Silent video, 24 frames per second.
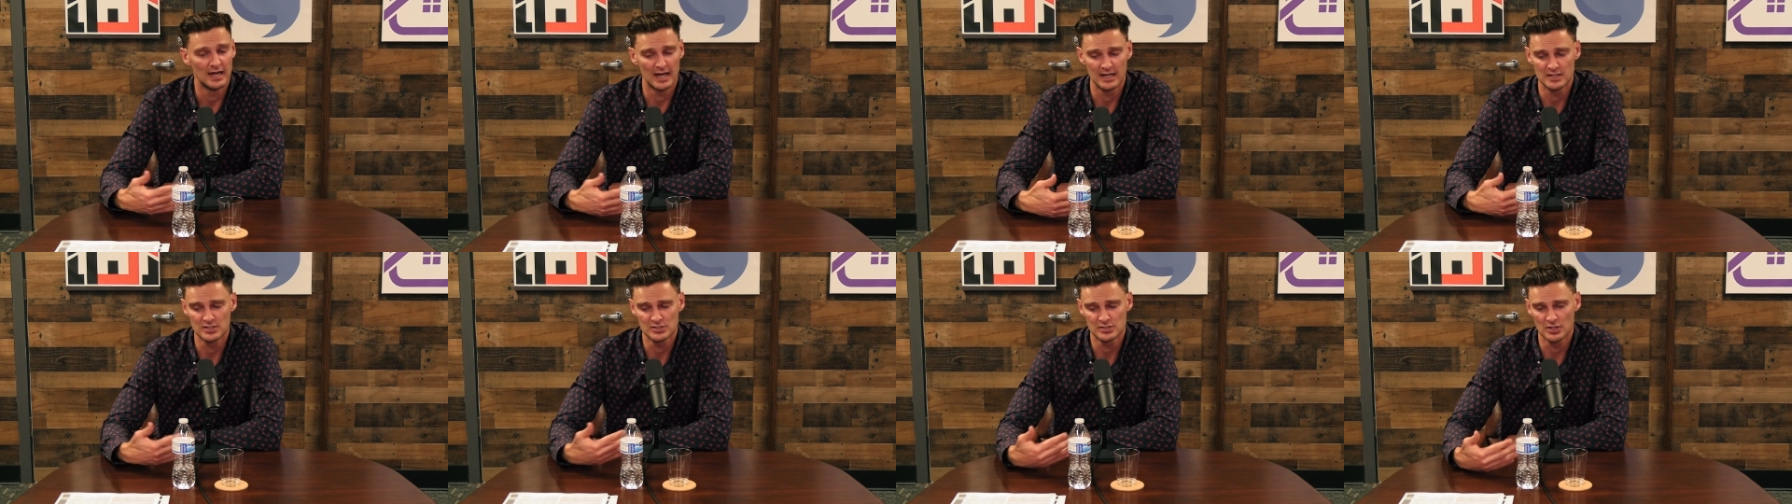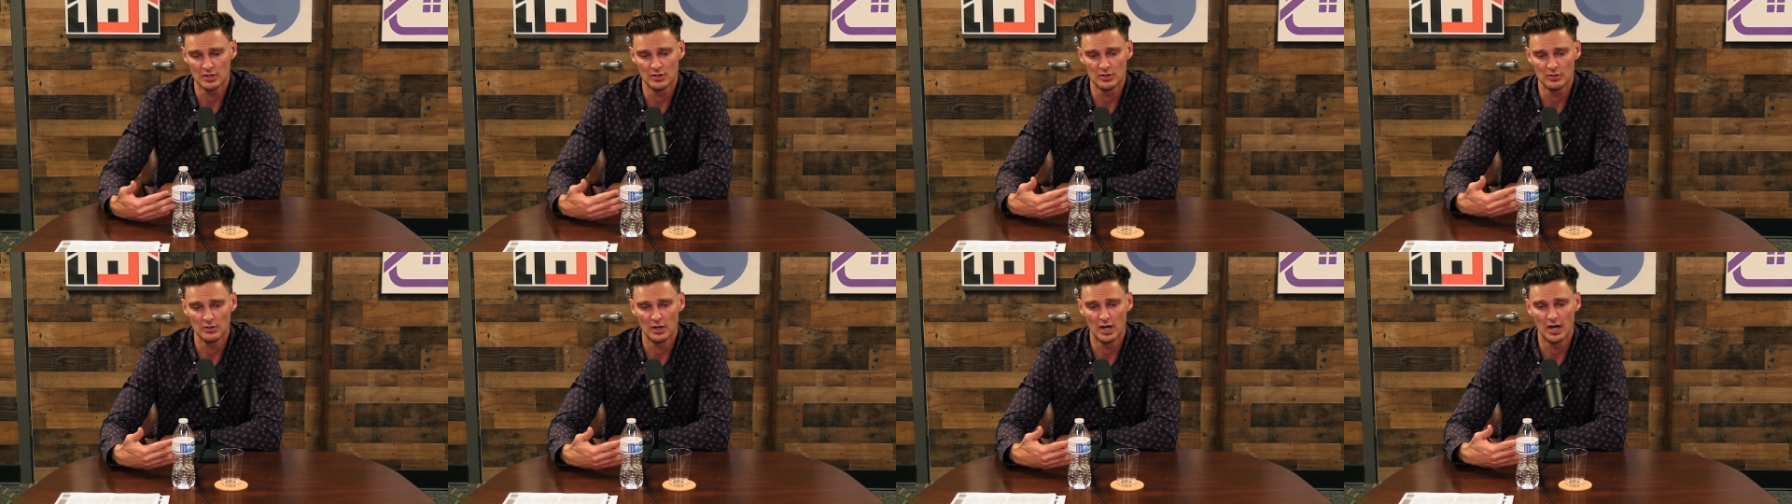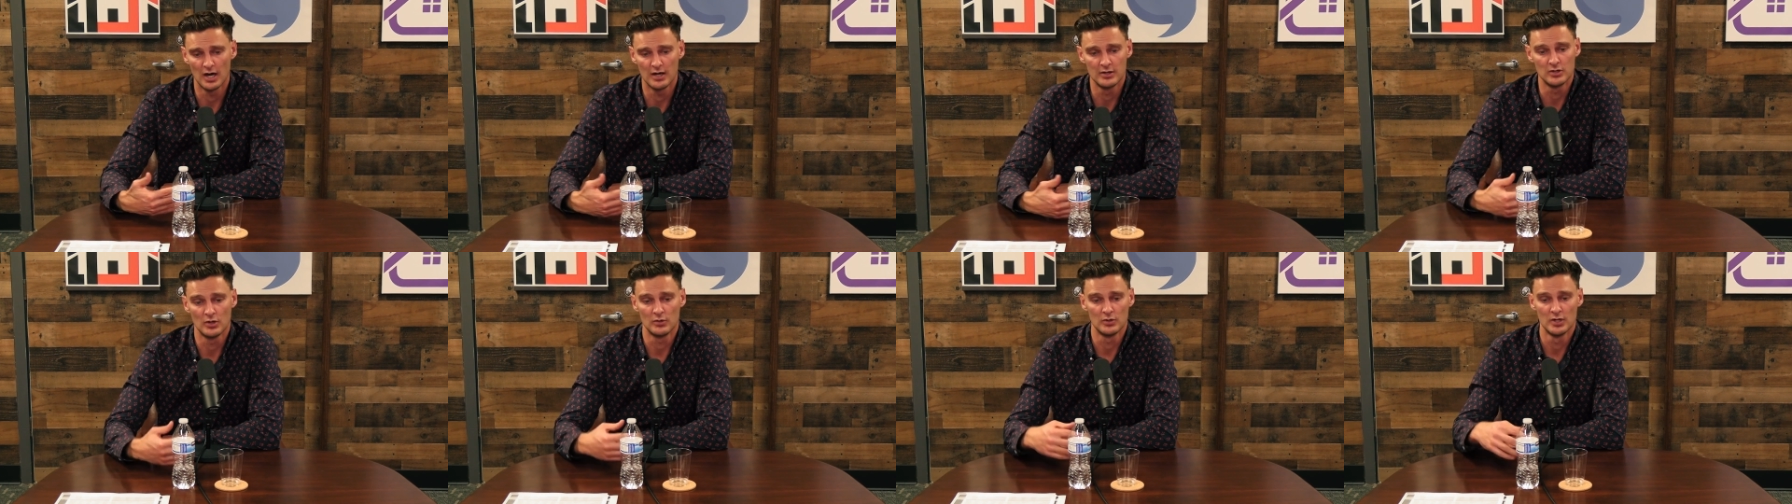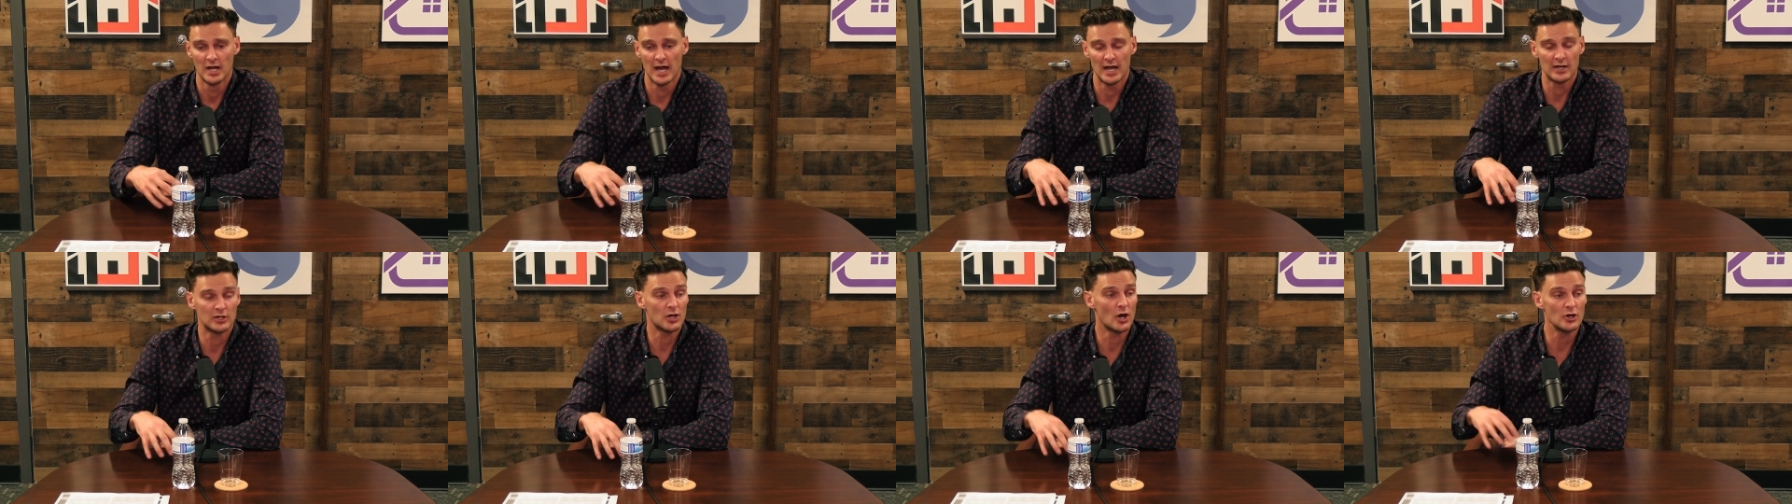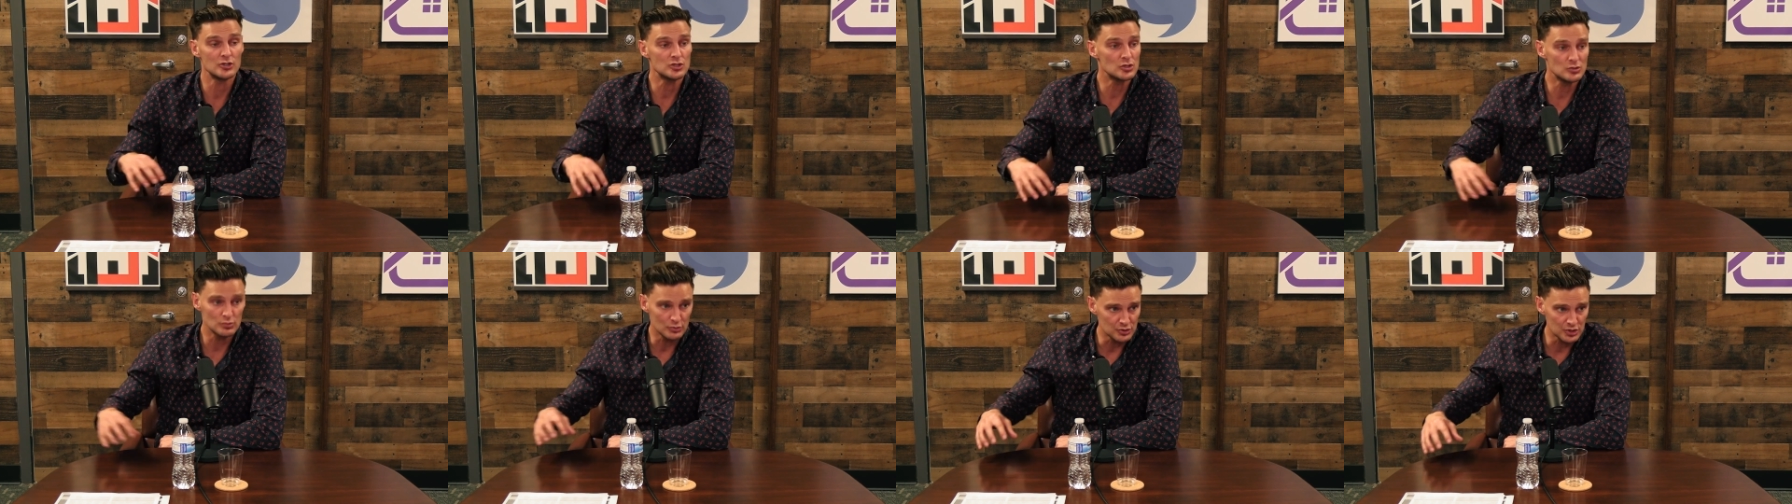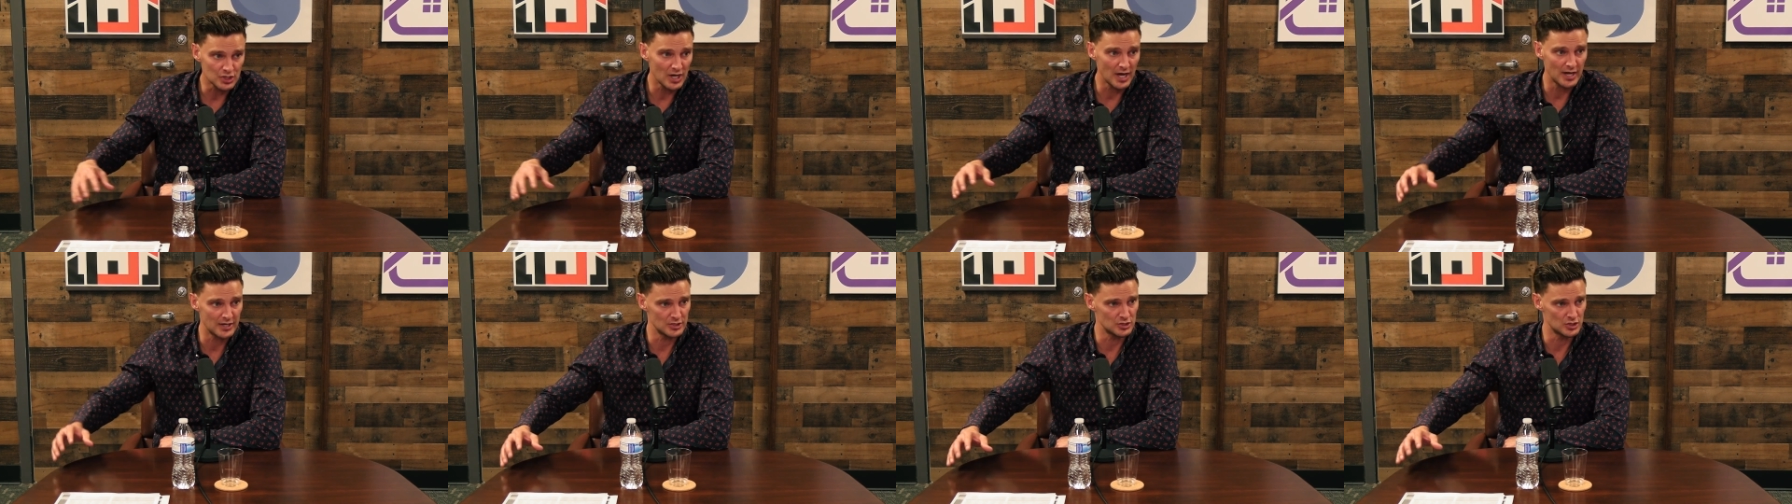And so you know, and coaches will
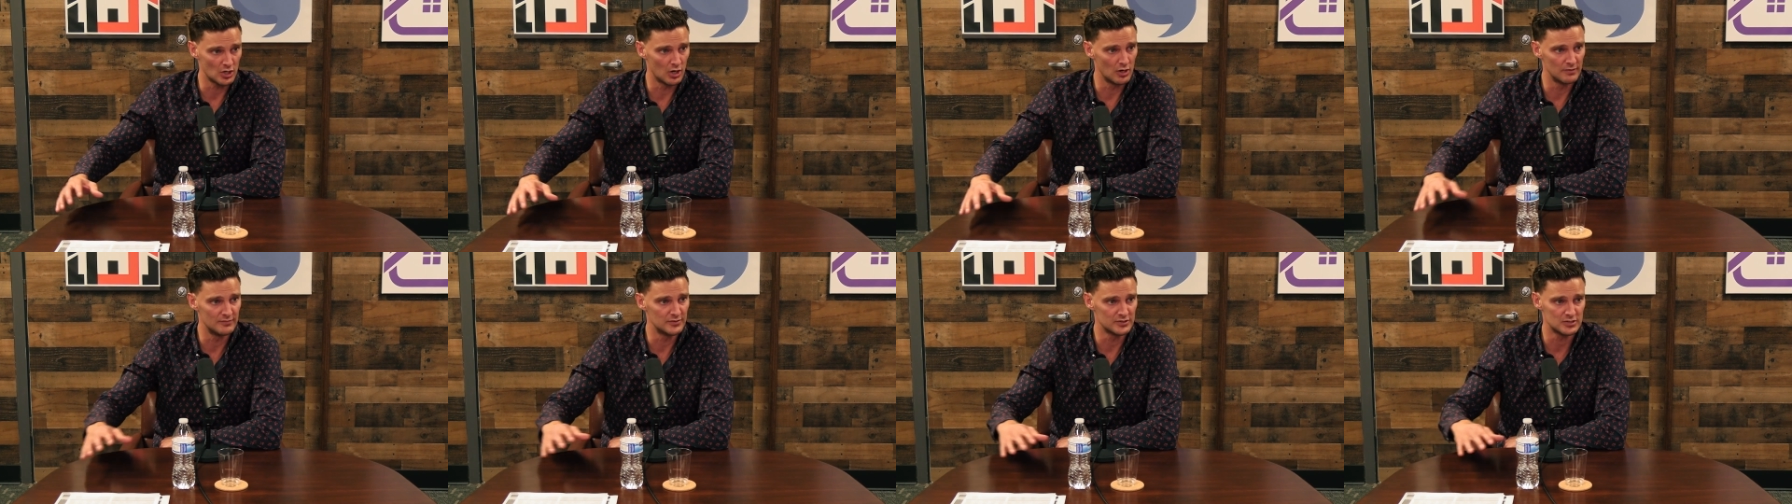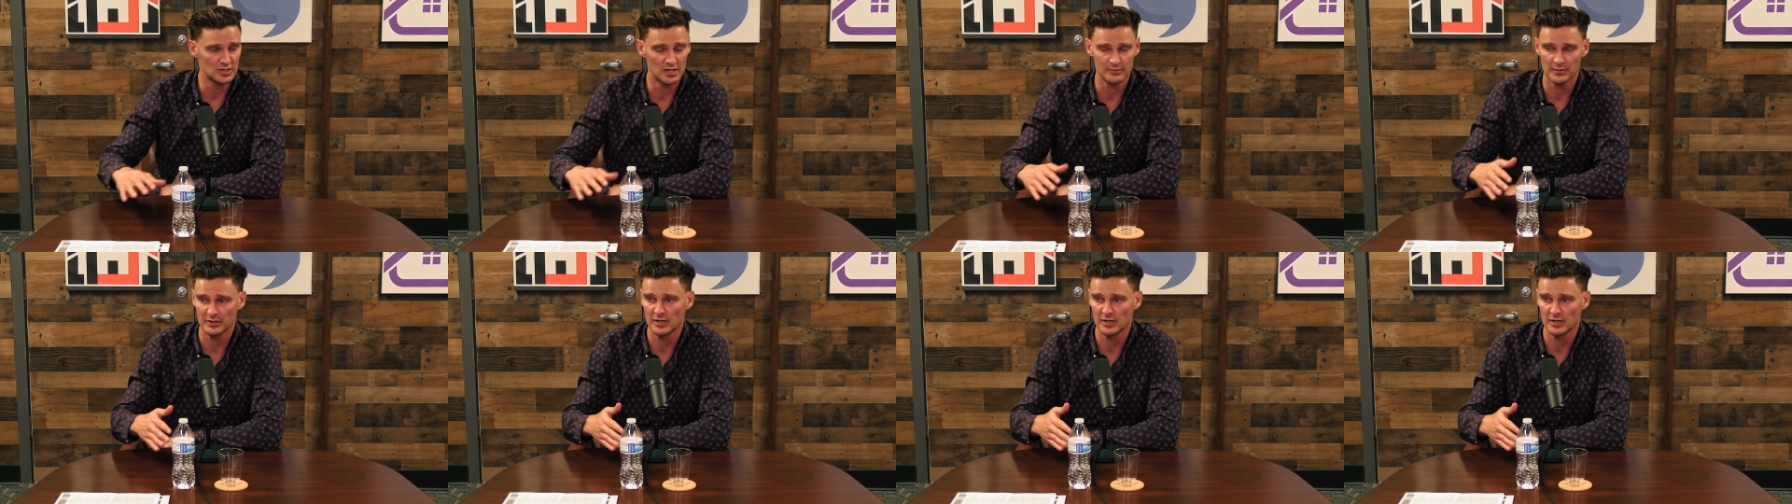change over the time.